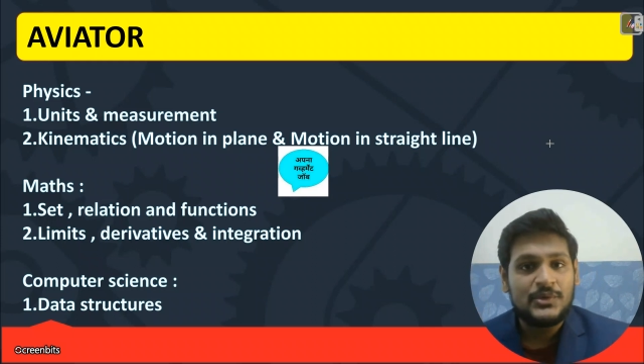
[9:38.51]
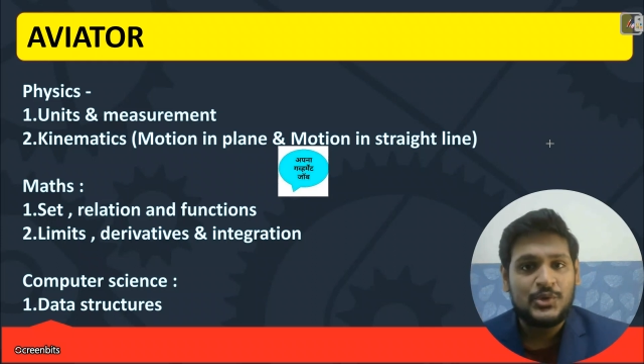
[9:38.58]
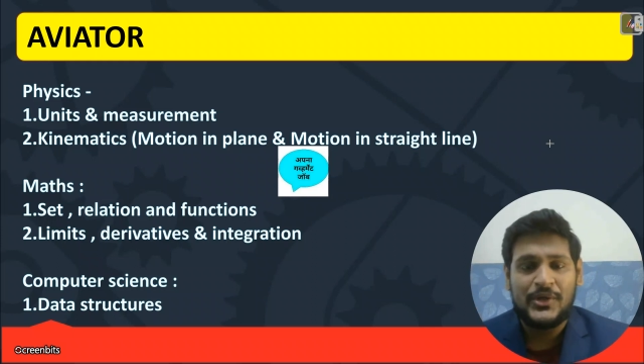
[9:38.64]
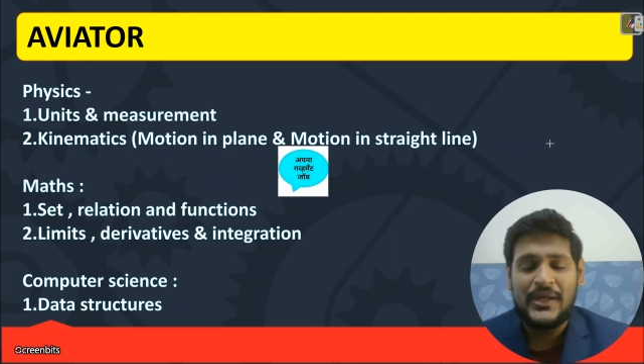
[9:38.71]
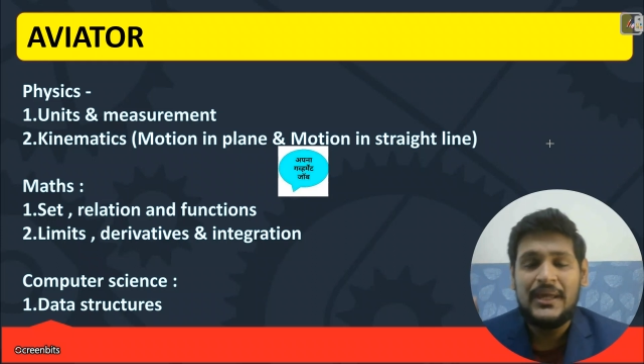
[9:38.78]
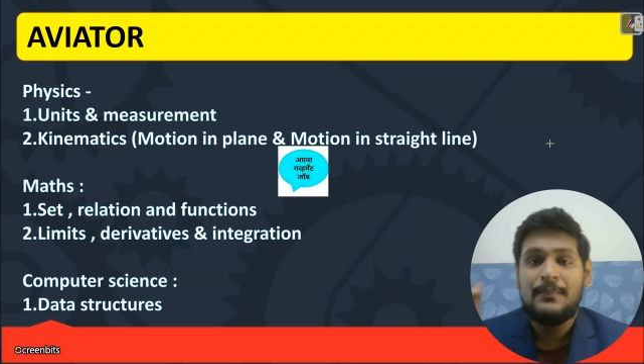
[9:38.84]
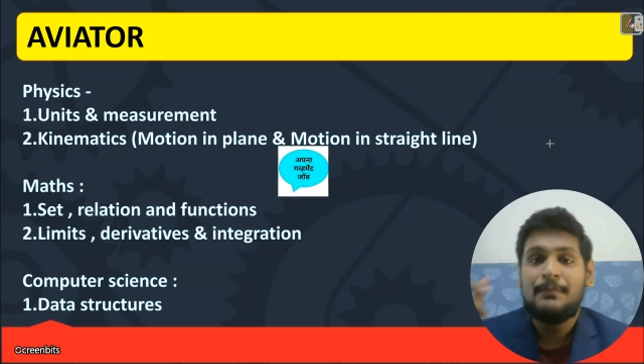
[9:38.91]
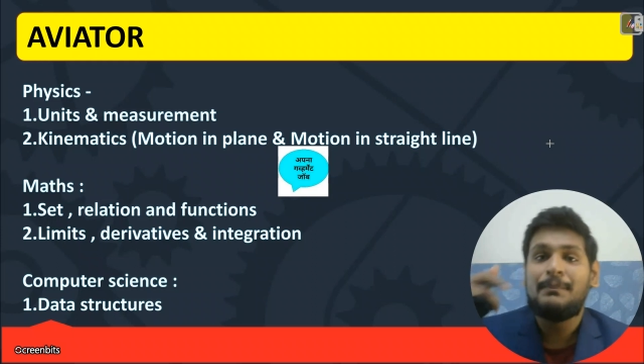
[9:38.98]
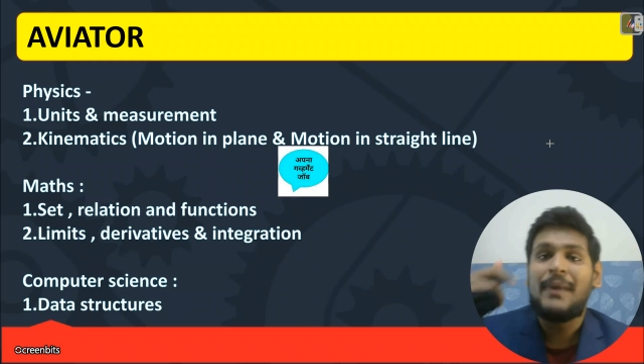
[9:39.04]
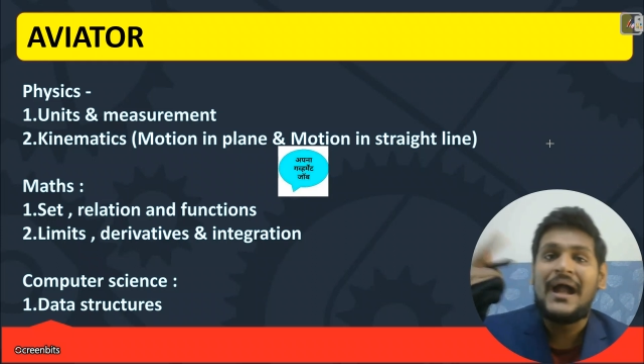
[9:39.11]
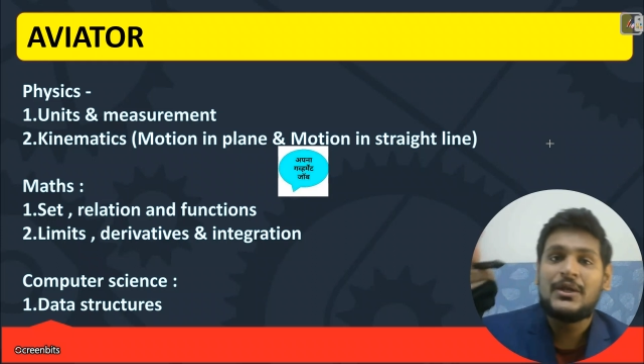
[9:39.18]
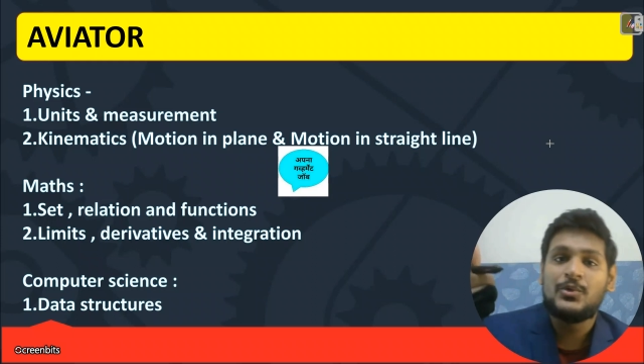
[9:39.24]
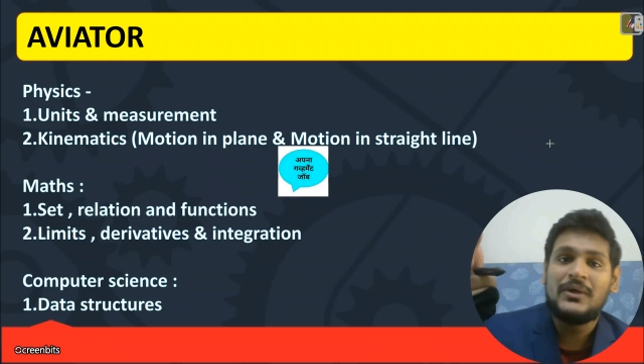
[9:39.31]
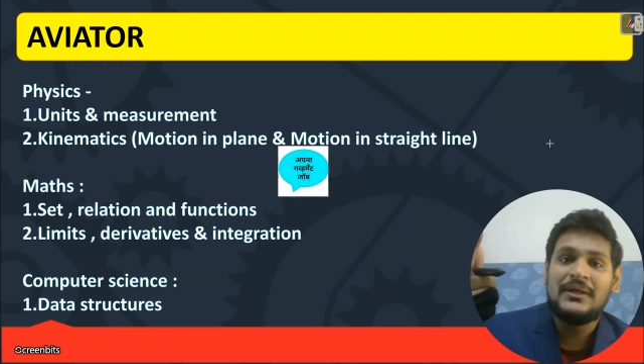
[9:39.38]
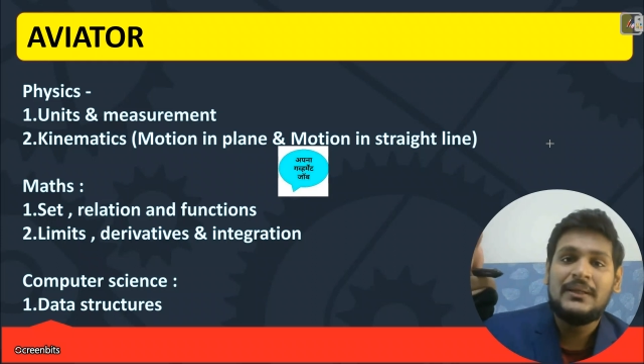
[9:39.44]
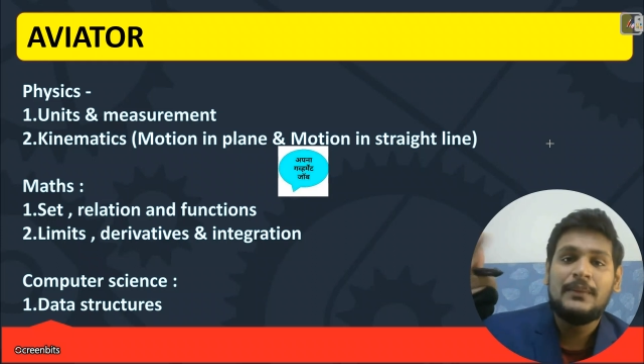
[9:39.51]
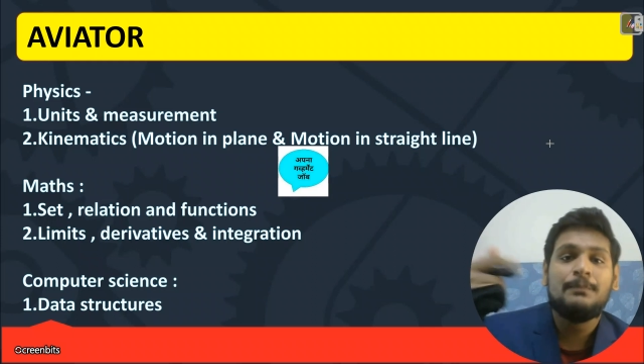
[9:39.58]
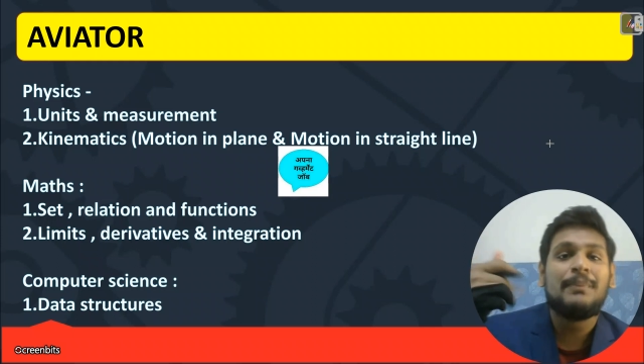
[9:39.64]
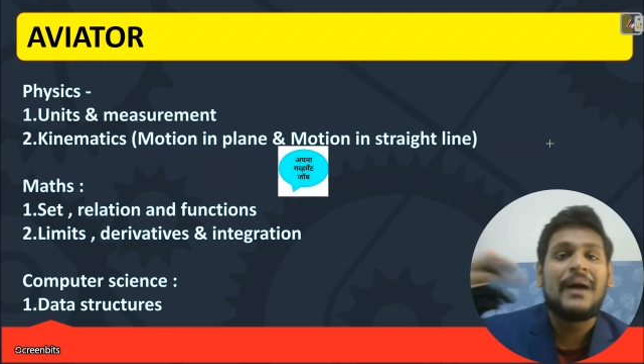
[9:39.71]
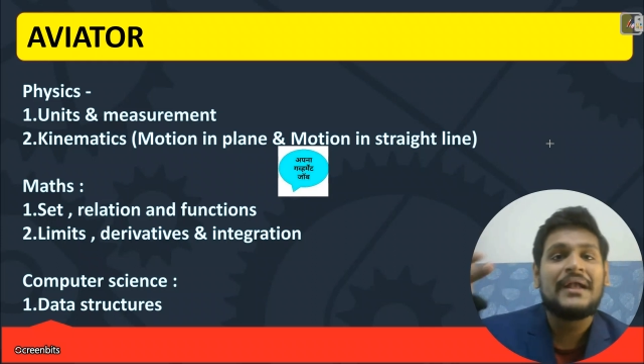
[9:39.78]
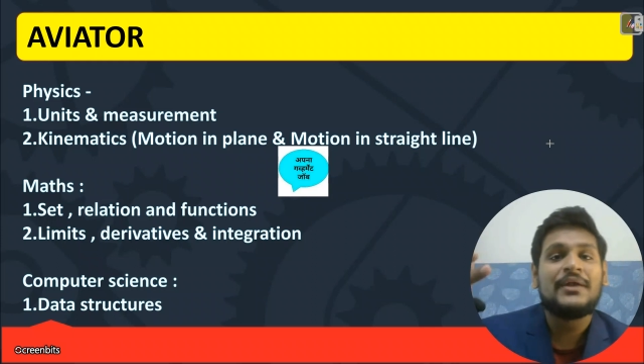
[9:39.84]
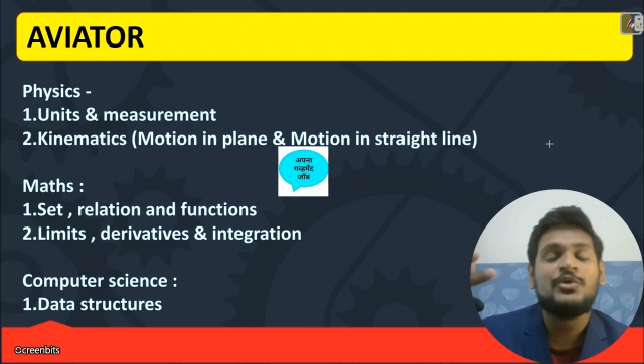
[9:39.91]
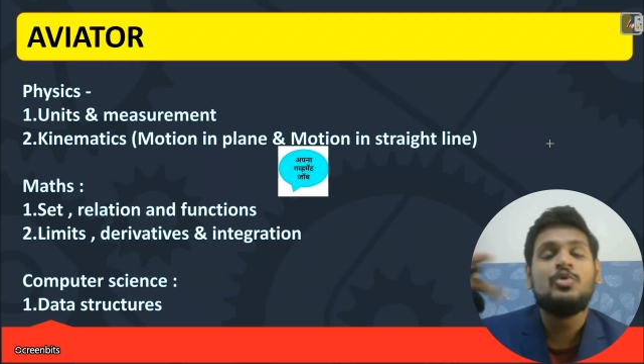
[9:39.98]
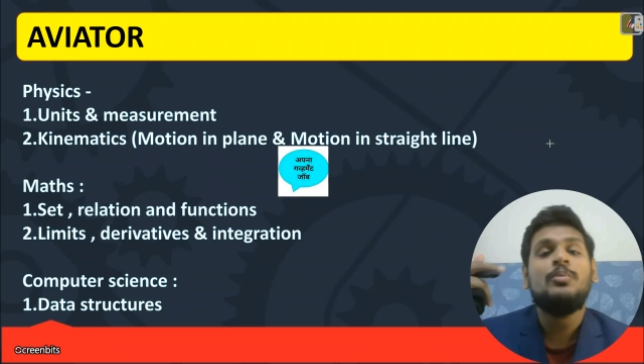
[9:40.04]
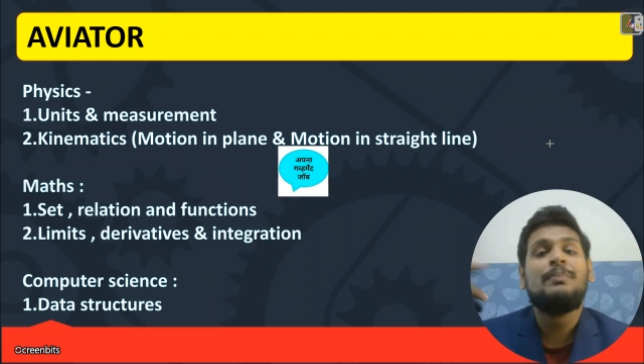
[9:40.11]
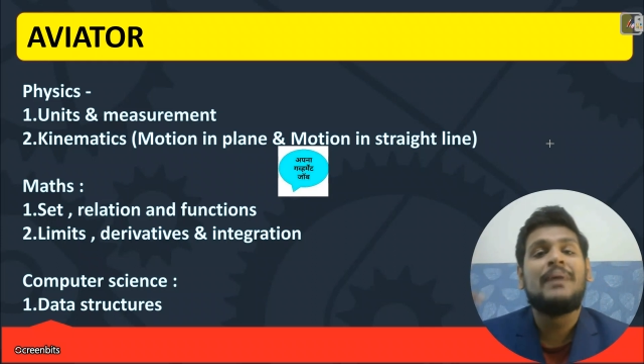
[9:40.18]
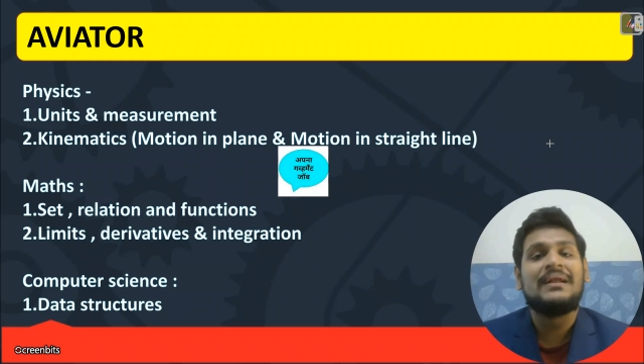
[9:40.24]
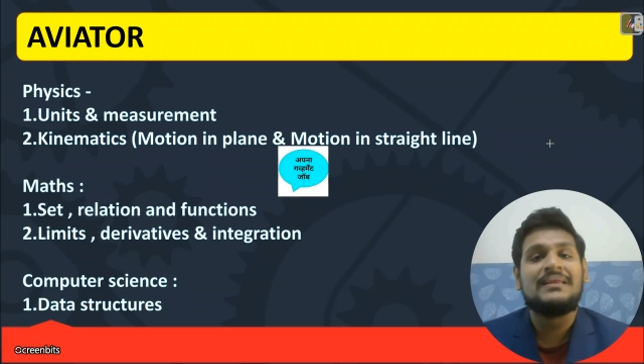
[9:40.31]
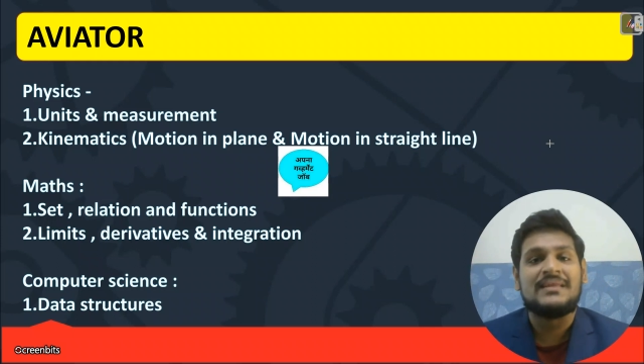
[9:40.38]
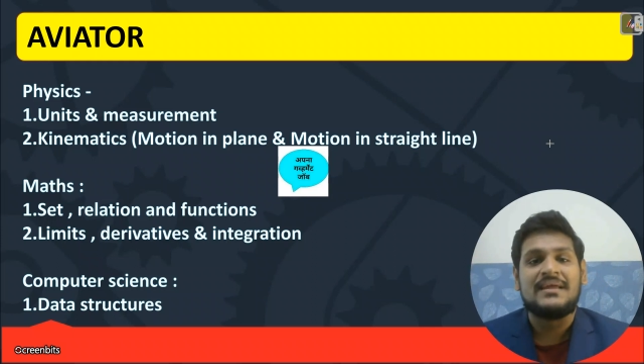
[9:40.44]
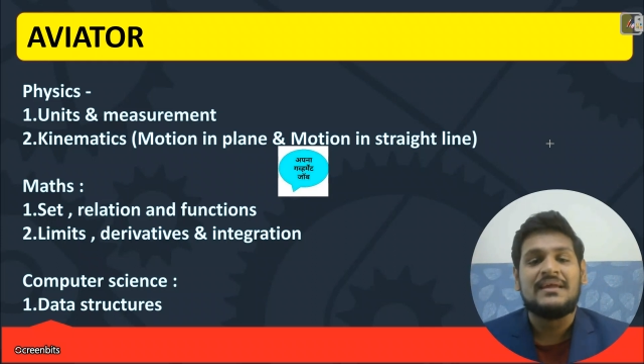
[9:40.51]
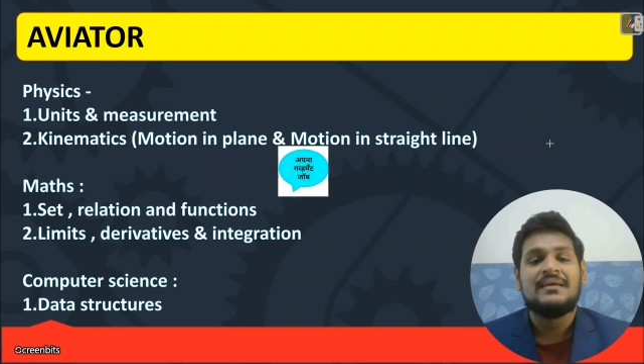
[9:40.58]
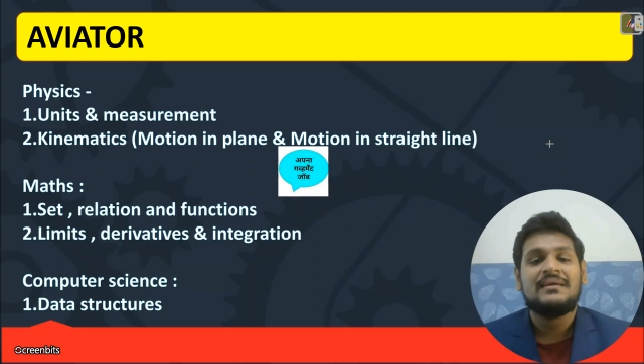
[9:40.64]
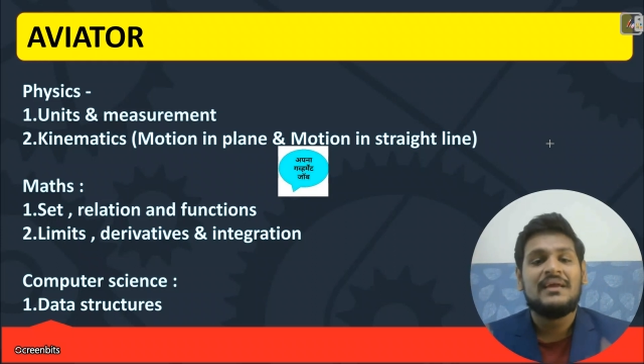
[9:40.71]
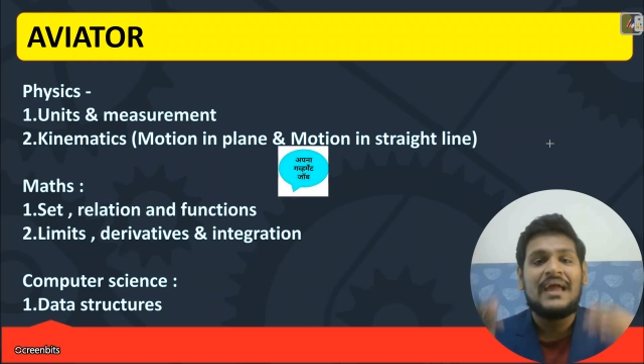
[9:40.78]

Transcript: okay part 1 part 2 part 3